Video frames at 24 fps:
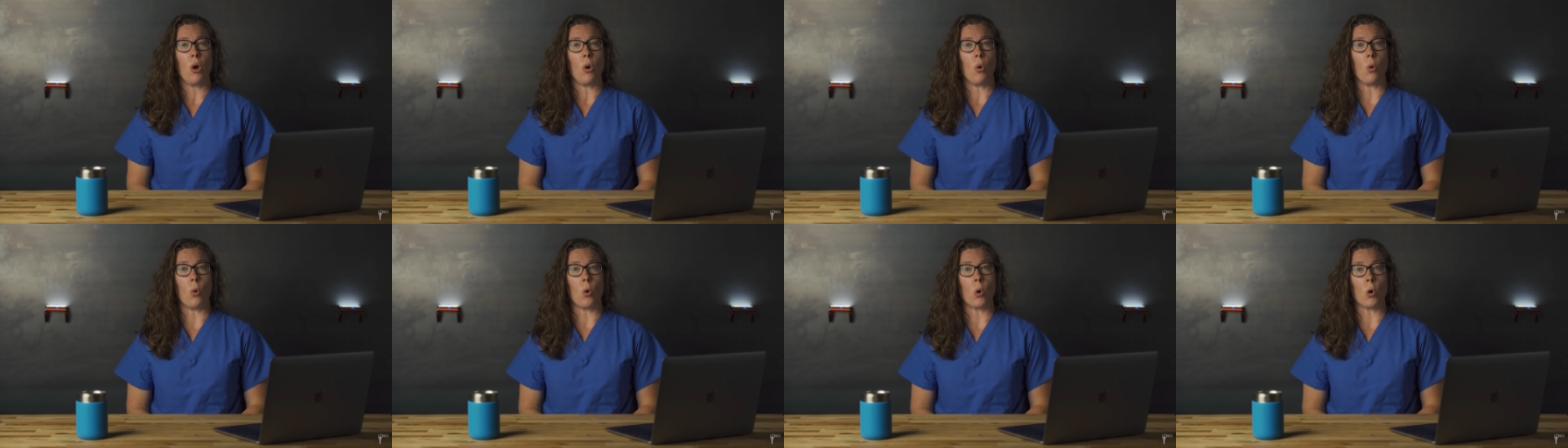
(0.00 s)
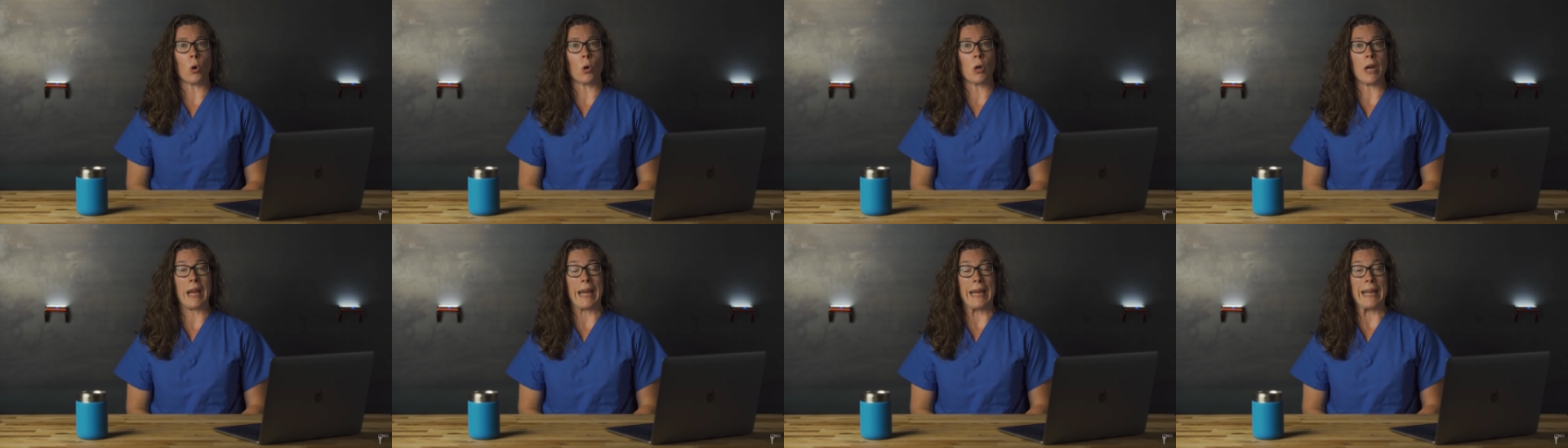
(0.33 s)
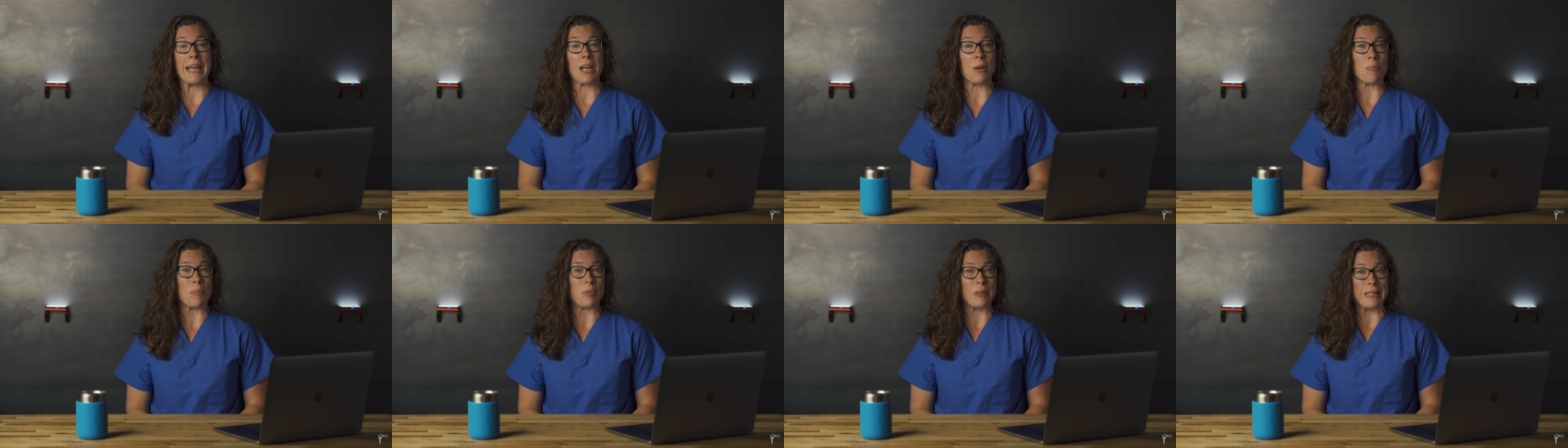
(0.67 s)
or
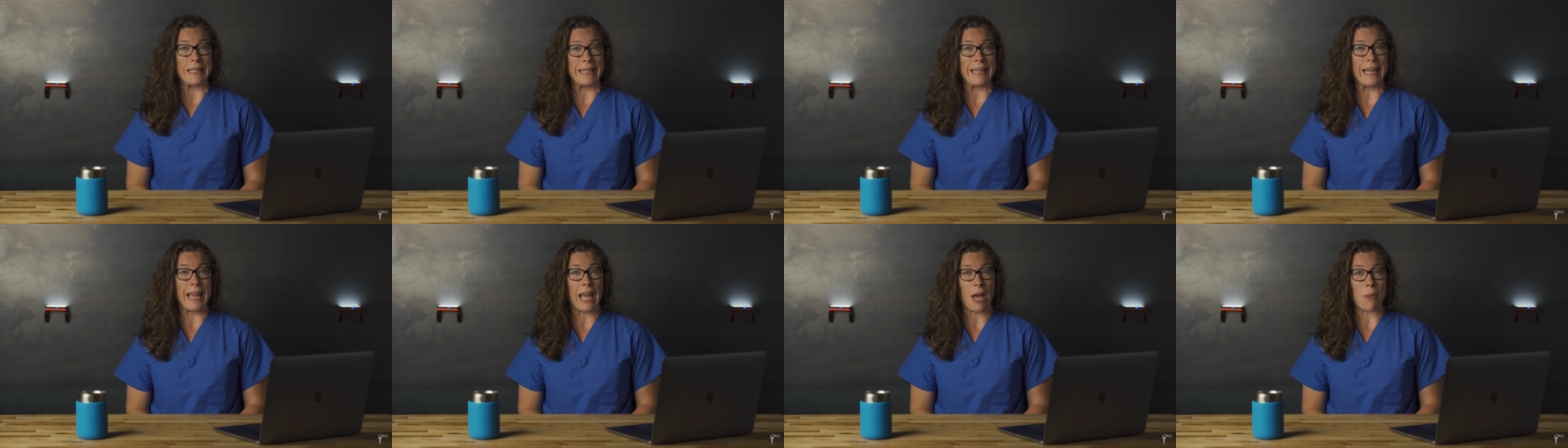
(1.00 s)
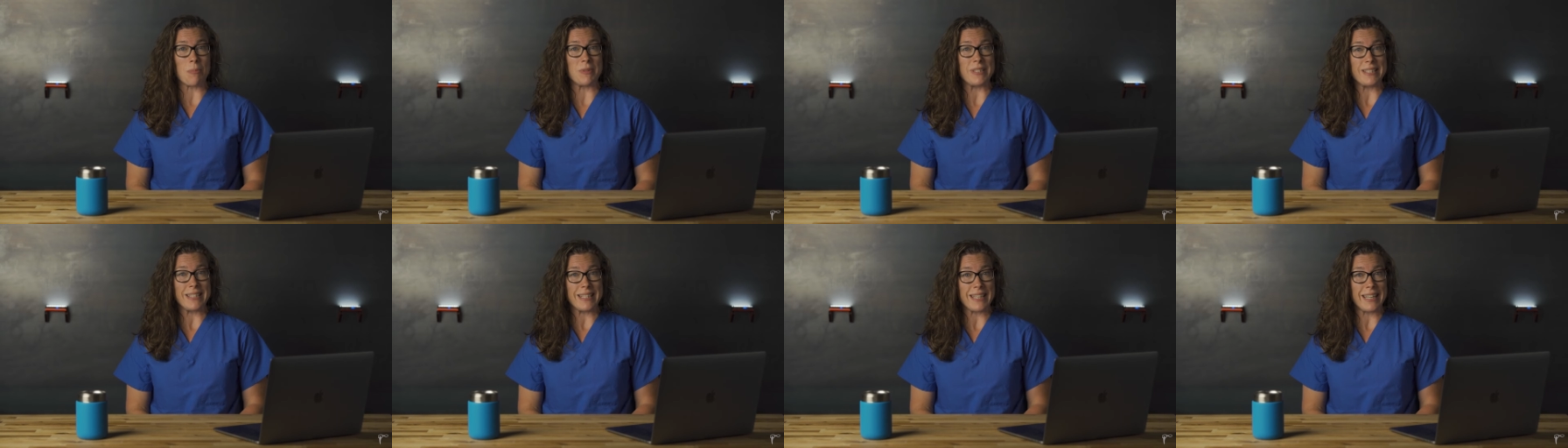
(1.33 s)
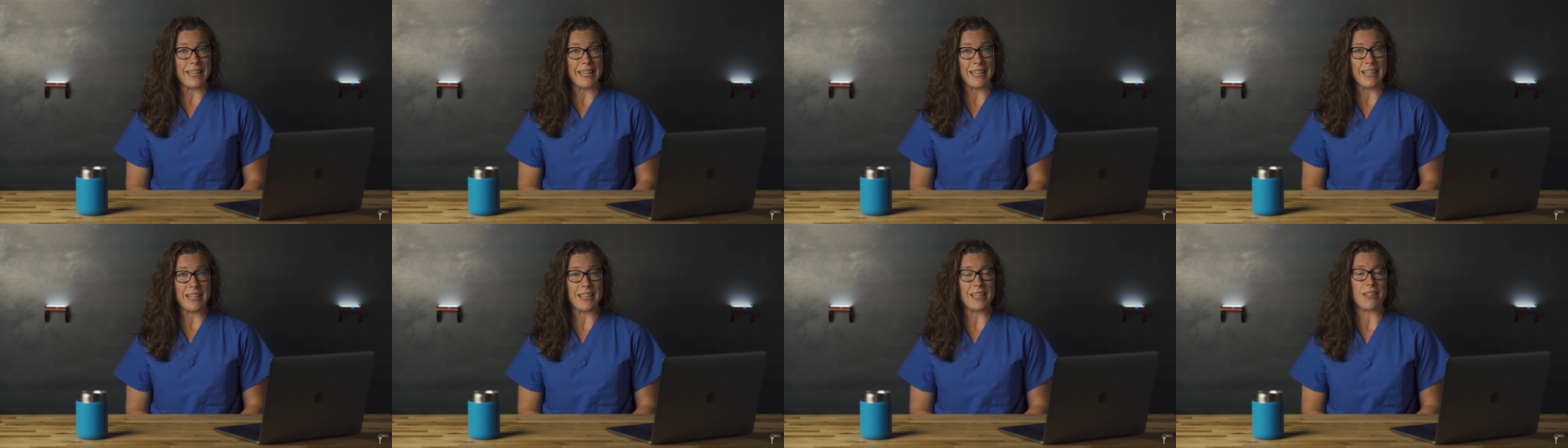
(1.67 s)
incomplete
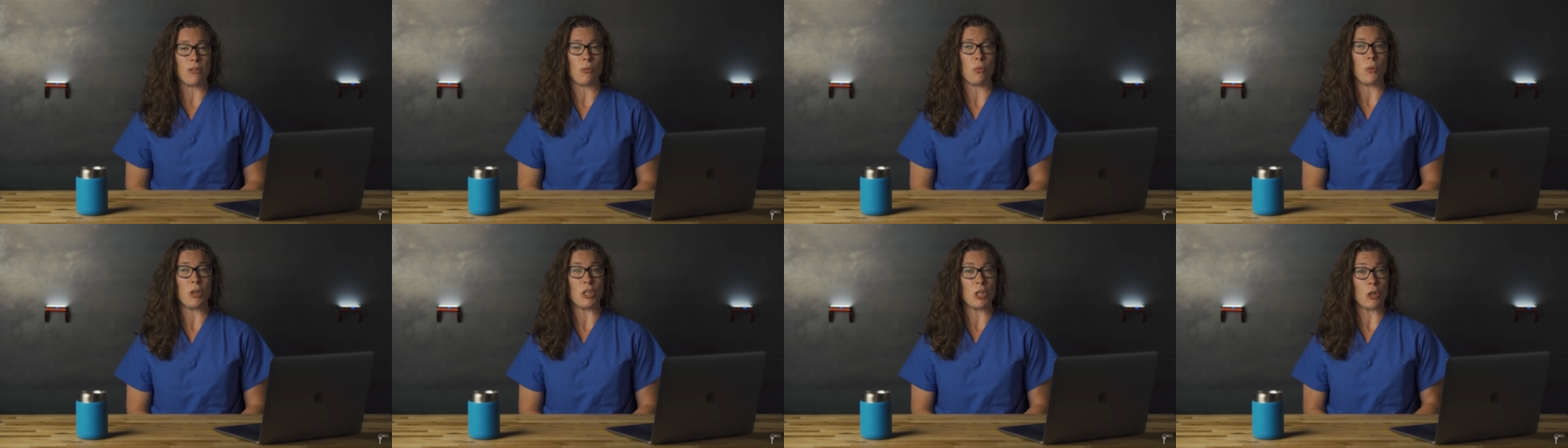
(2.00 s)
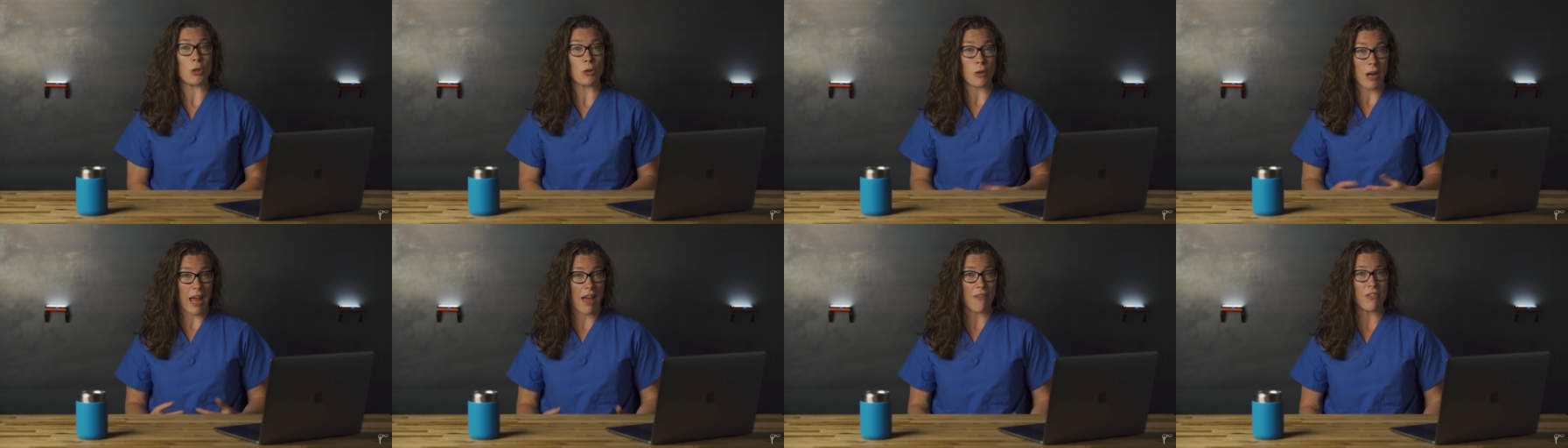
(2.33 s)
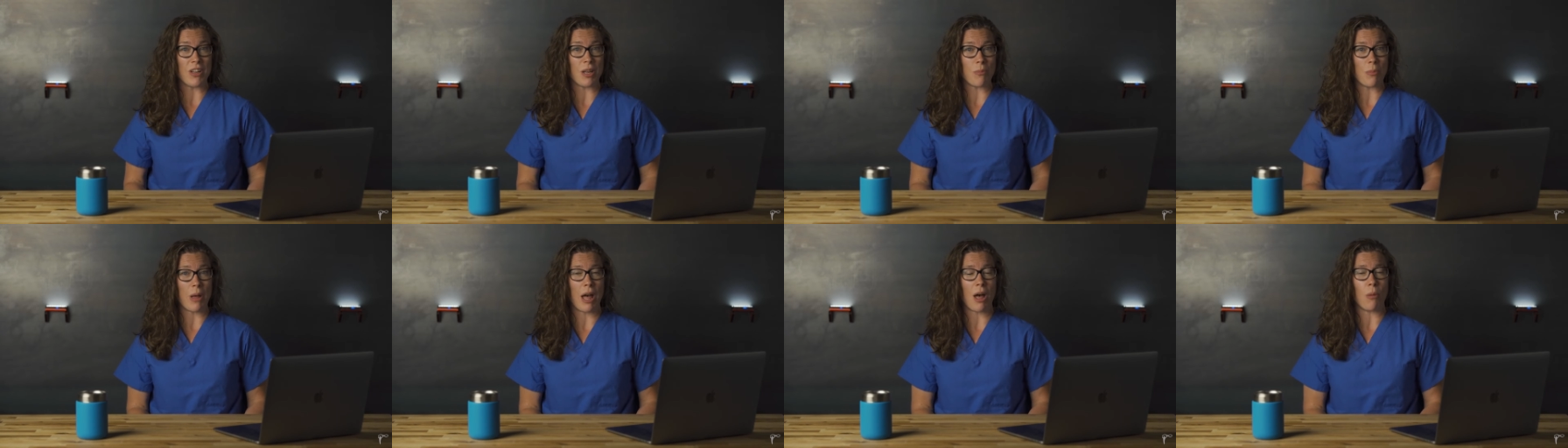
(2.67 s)
emptying when you're
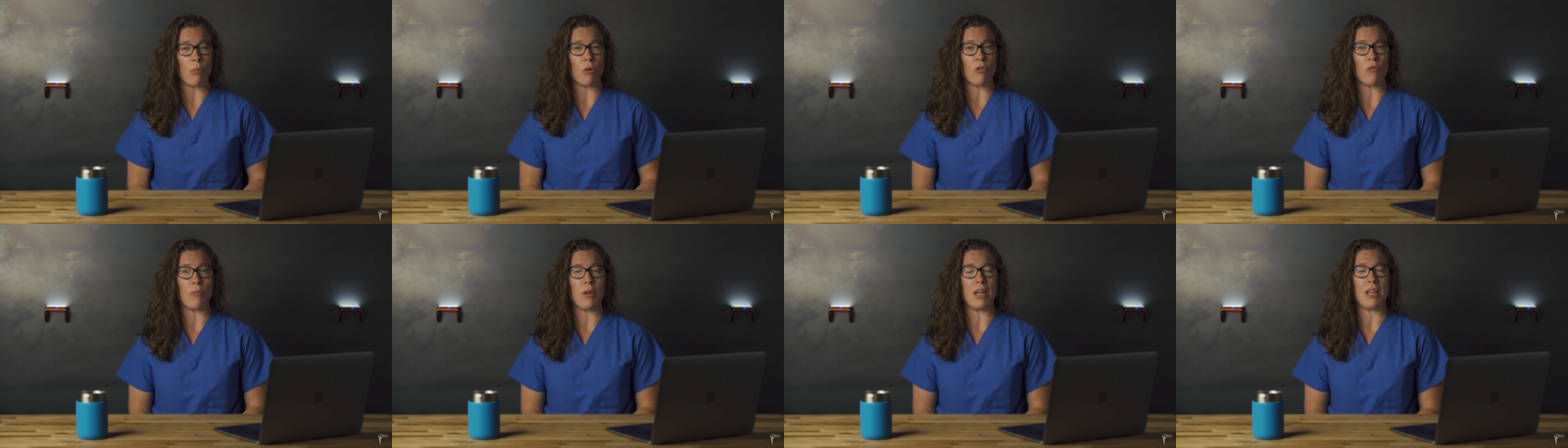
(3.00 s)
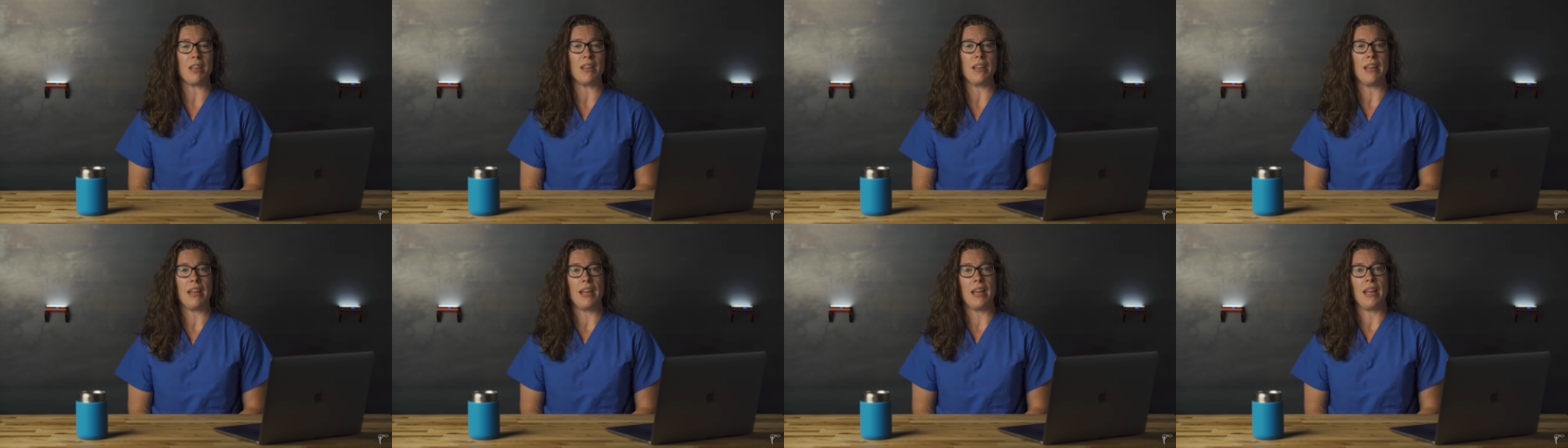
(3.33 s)
having a bowel movement,